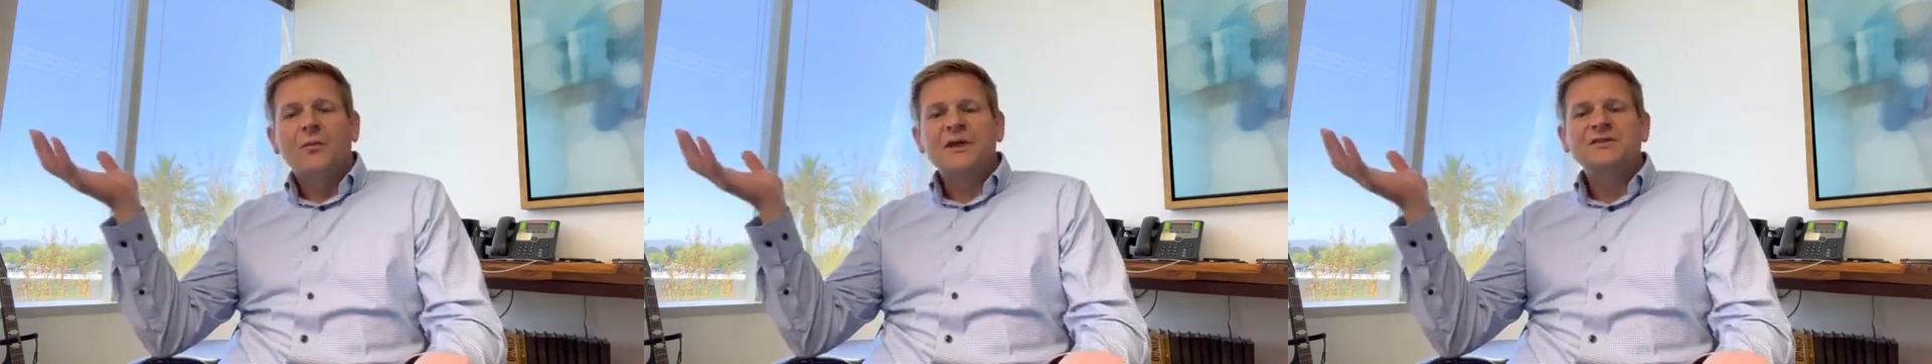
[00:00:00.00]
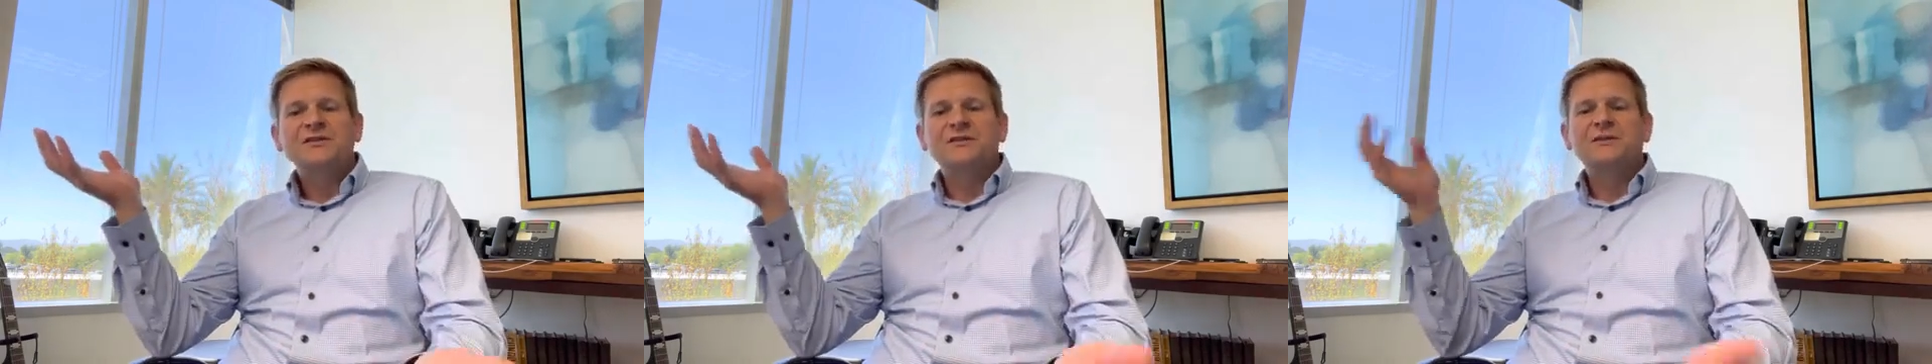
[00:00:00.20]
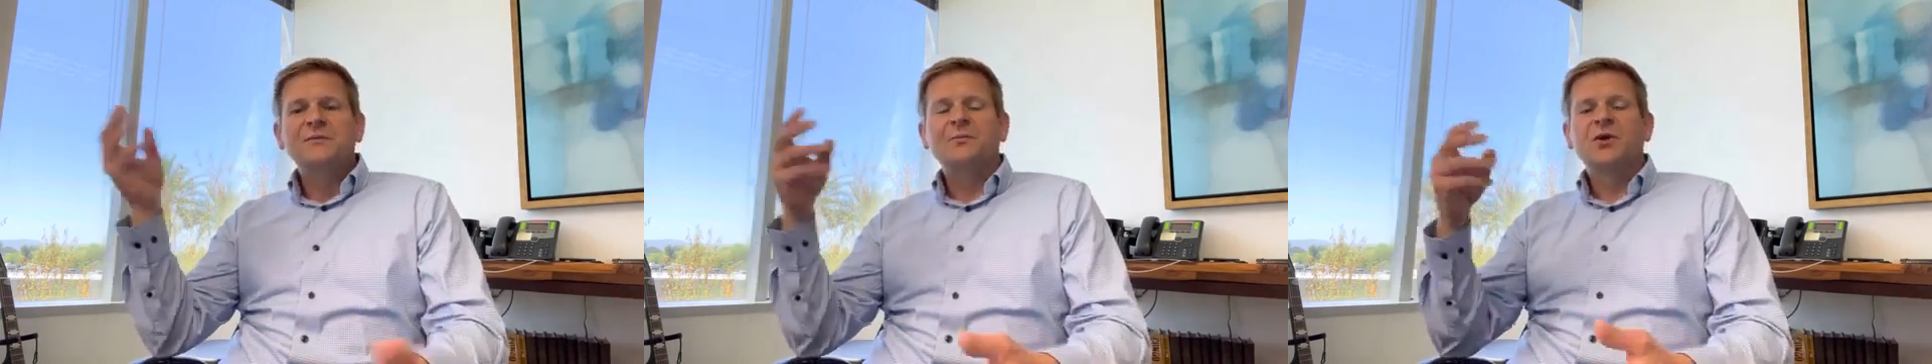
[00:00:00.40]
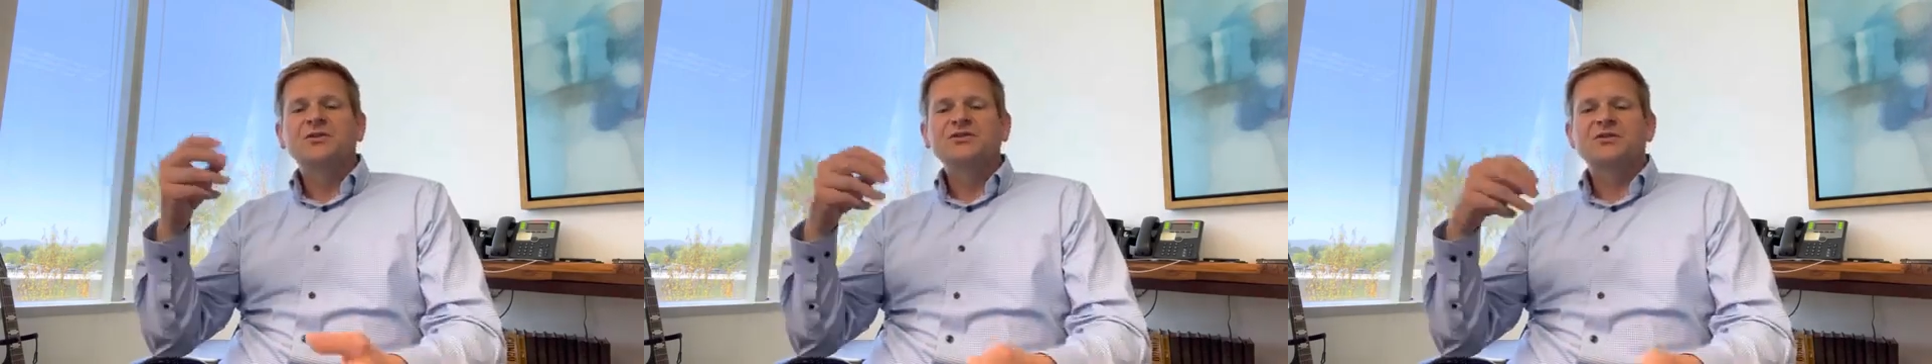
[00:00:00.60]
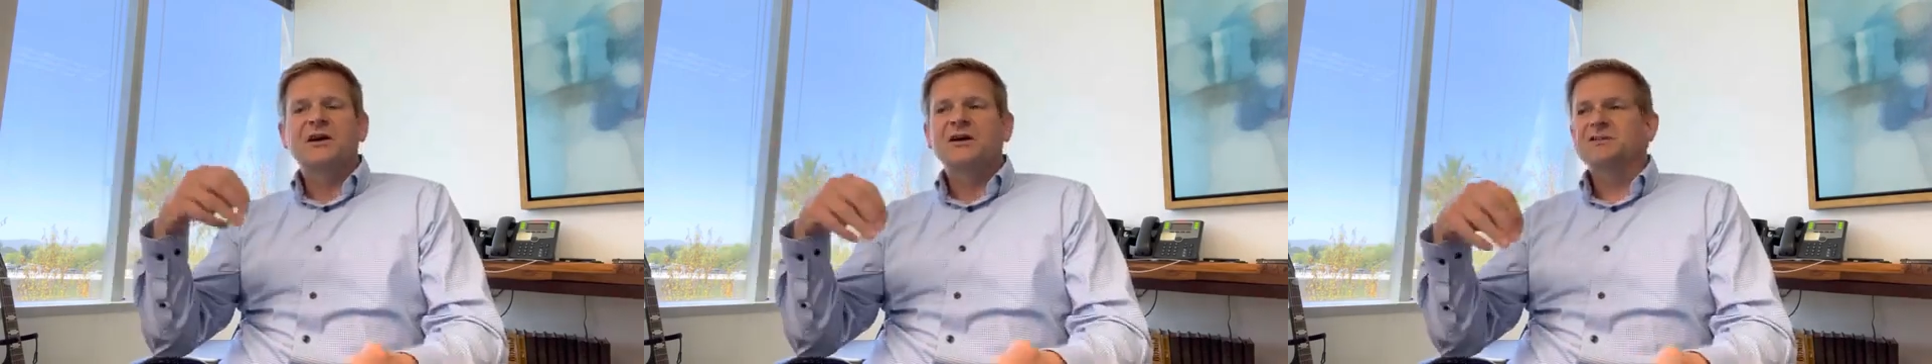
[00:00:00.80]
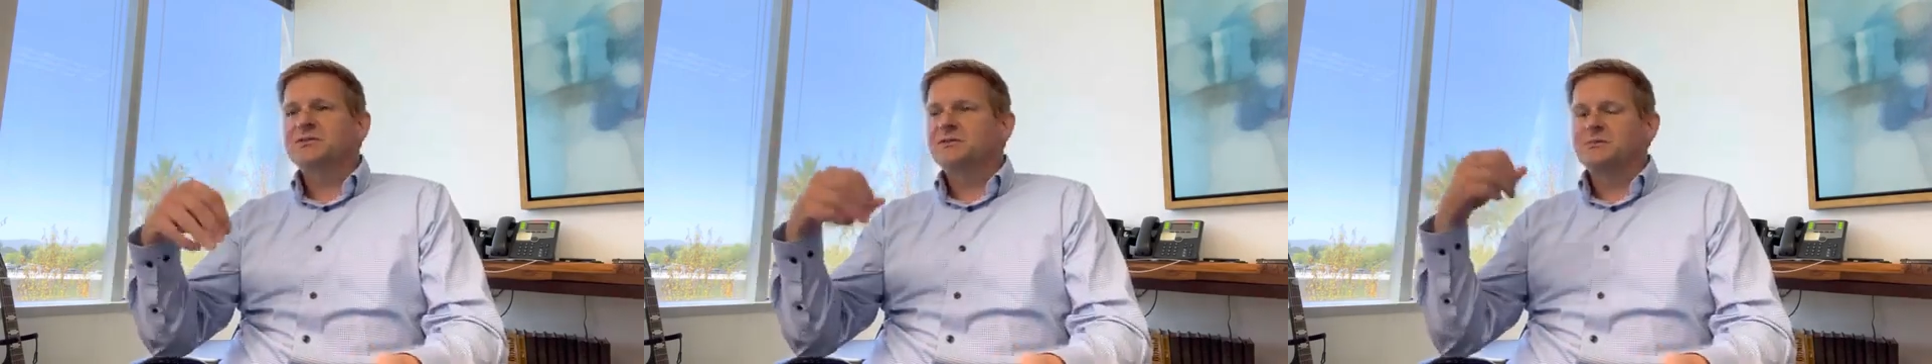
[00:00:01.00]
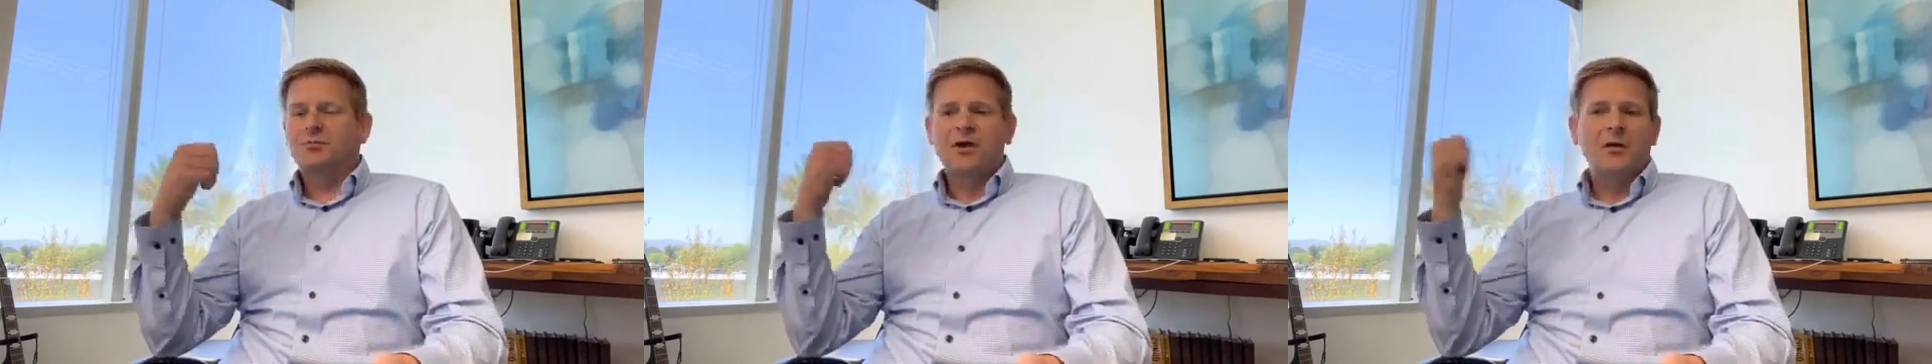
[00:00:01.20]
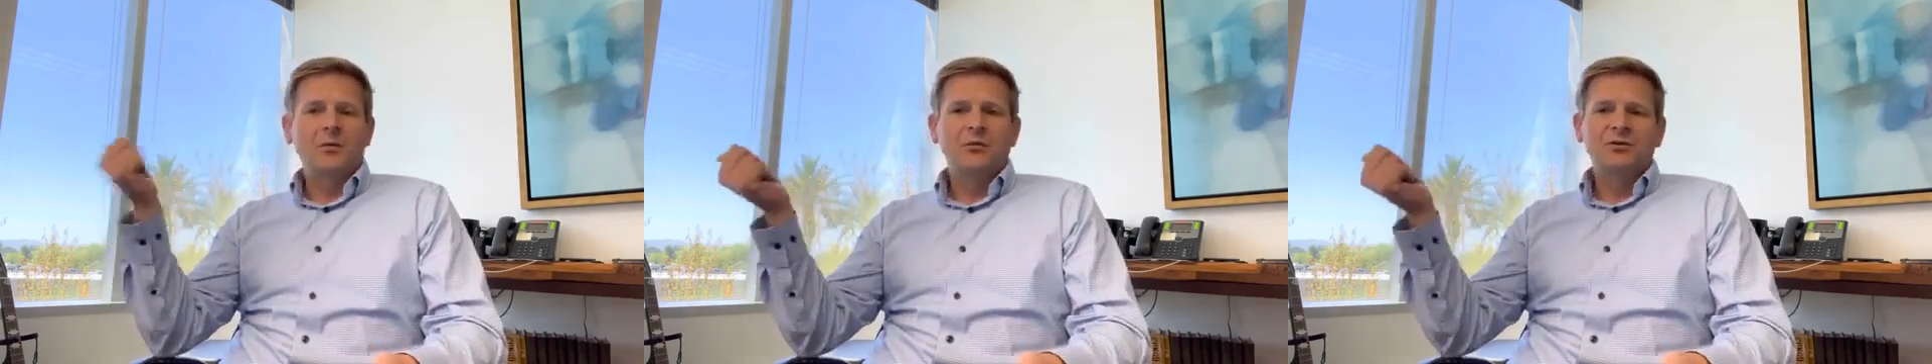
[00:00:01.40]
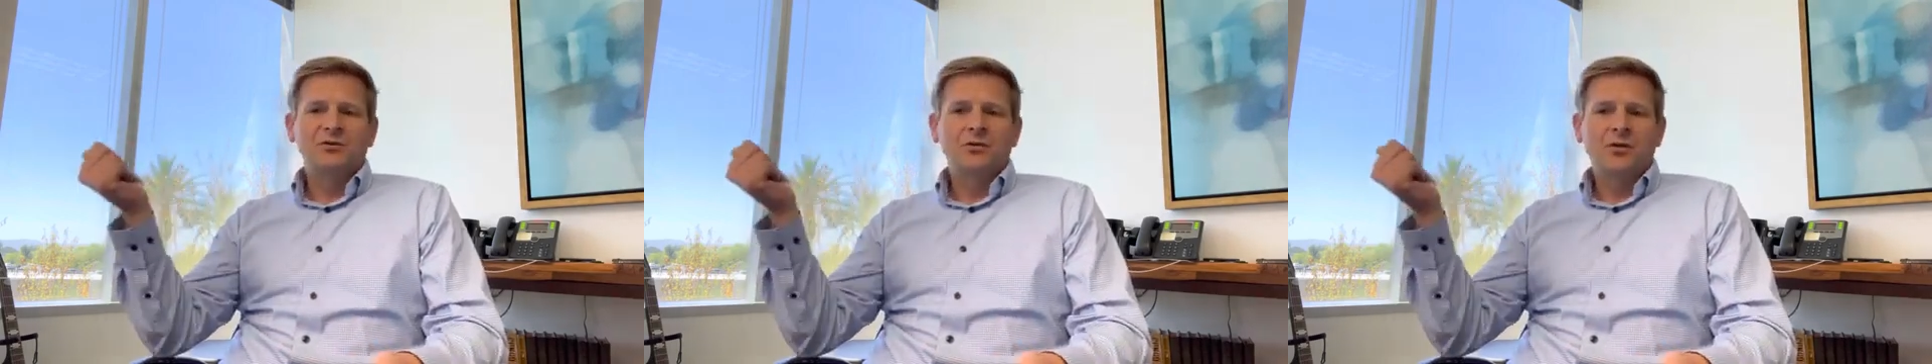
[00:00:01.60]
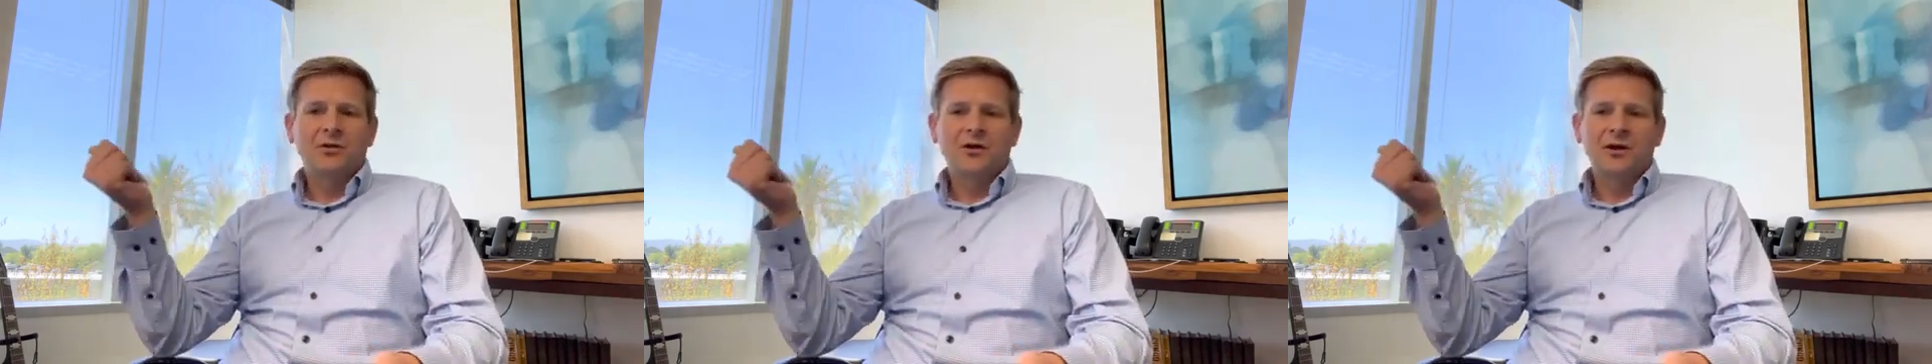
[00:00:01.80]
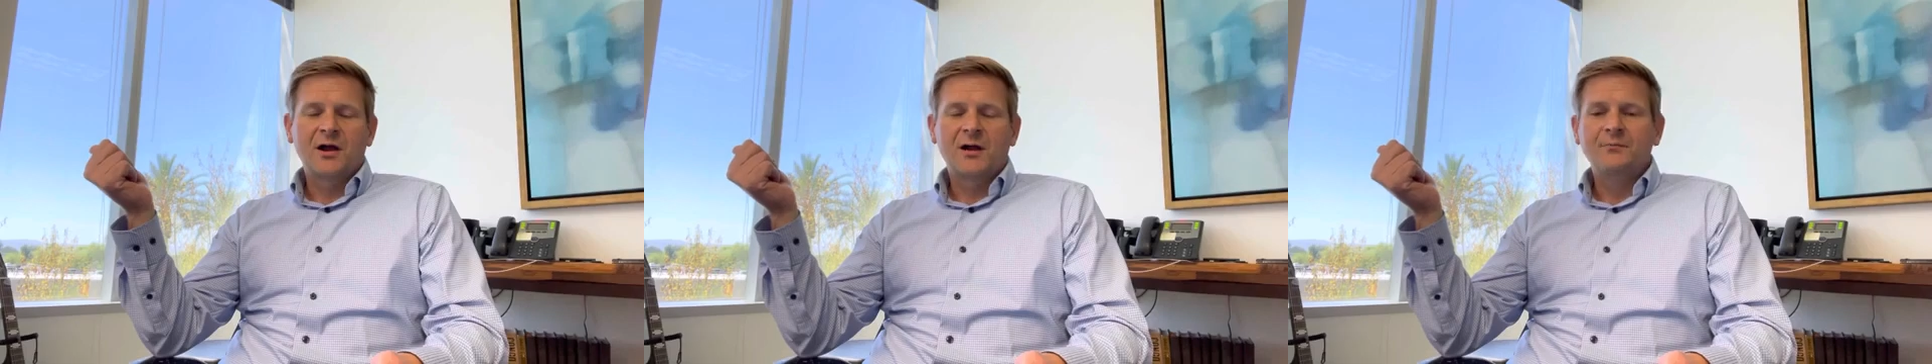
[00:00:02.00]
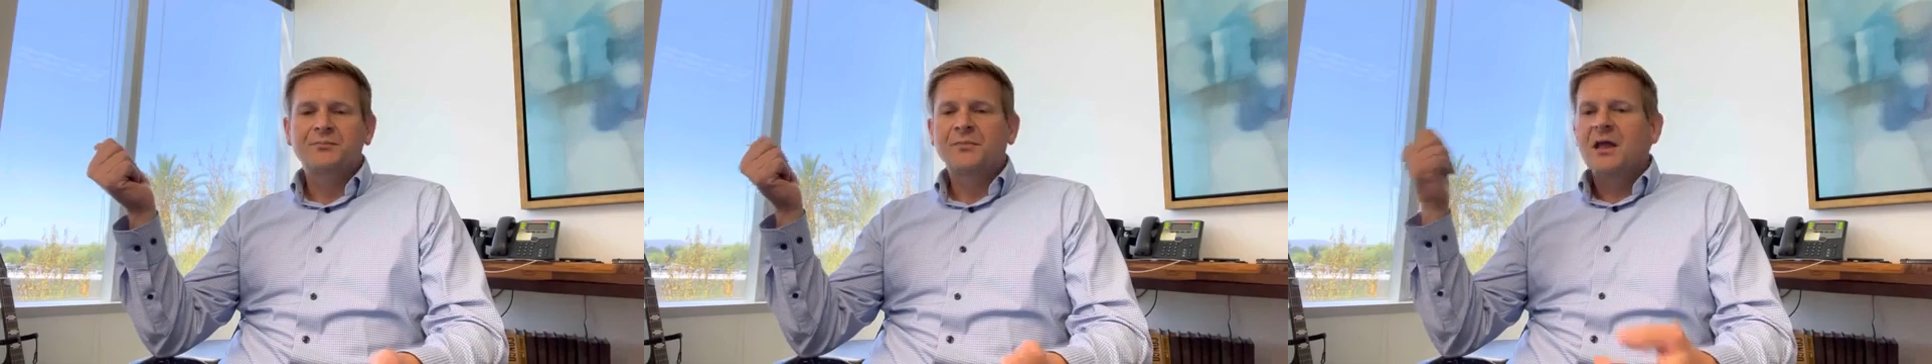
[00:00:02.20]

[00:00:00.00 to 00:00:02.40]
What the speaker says: Basically, both sides probably luring up.